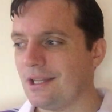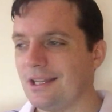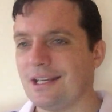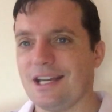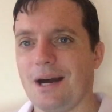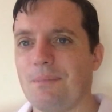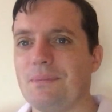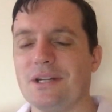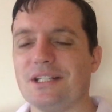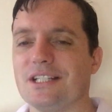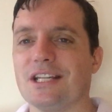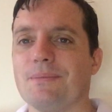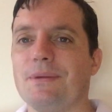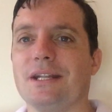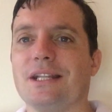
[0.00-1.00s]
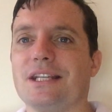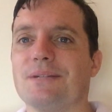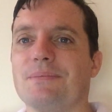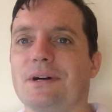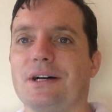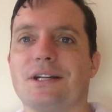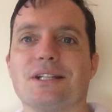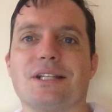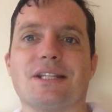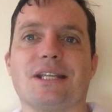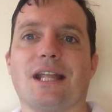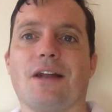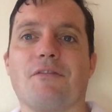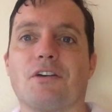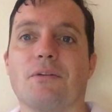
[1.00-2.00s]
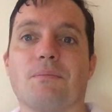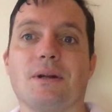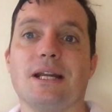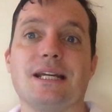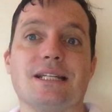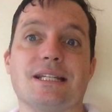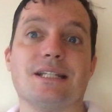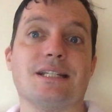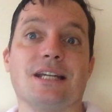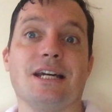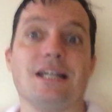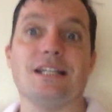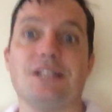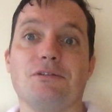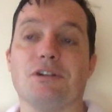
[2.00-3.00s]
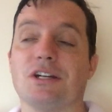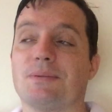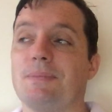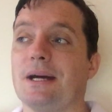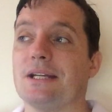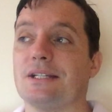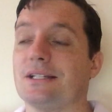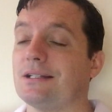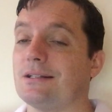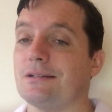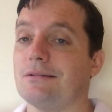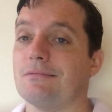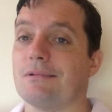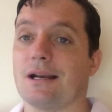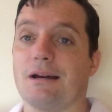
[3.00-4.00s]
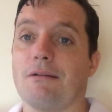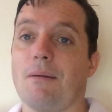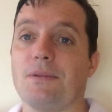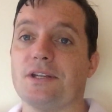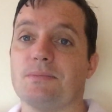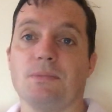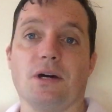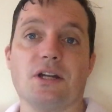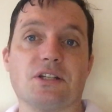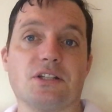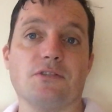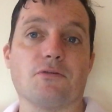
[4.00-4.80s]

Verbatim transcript: The government isn't committing these murders. The South African police is doing its best to, to clear up these murders.